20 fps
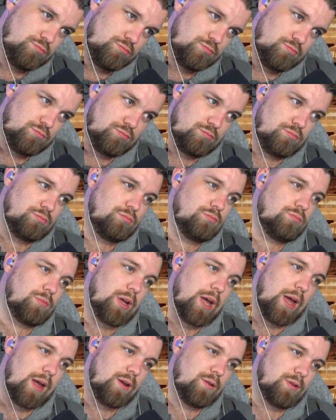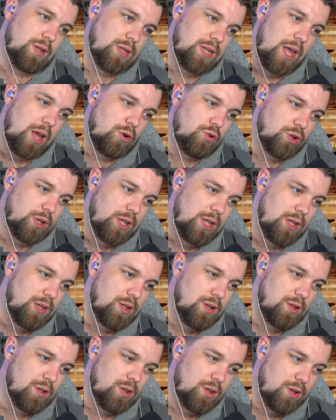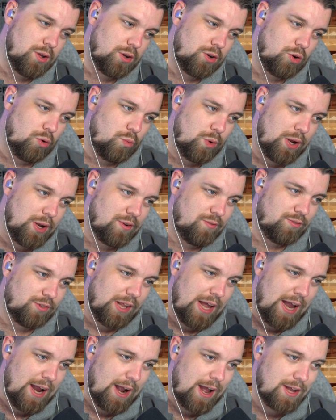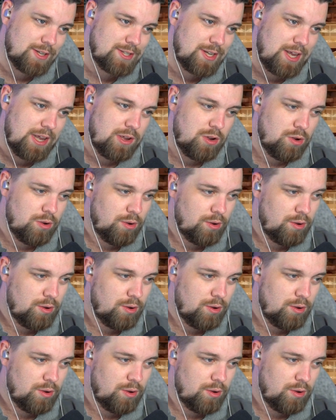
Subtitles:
Okay, the Taegukgi, the Korean flag, I see you.